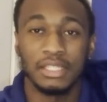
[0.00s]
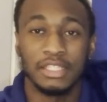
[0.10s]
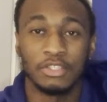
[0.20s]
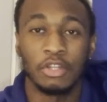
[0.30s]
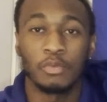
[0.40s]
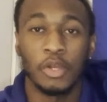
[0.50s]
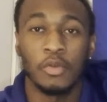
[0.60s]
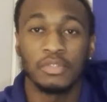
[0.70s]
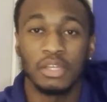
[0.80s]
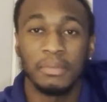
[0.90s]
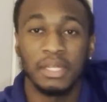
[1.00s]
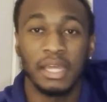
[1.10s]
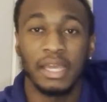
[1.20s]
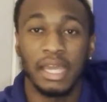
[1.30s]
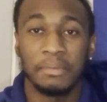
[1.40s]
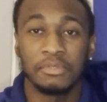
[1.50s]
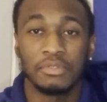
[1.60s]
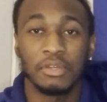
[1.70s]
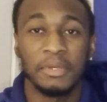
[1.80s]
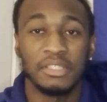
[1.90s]
It's on the road. It's going to be a night game, so it's
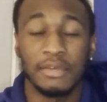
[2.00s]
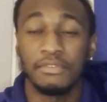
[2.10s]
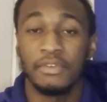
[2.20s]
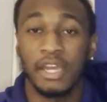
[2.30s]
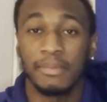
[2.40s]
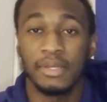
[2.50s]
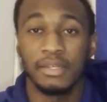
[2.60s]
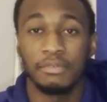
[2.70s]
going to be a tough environment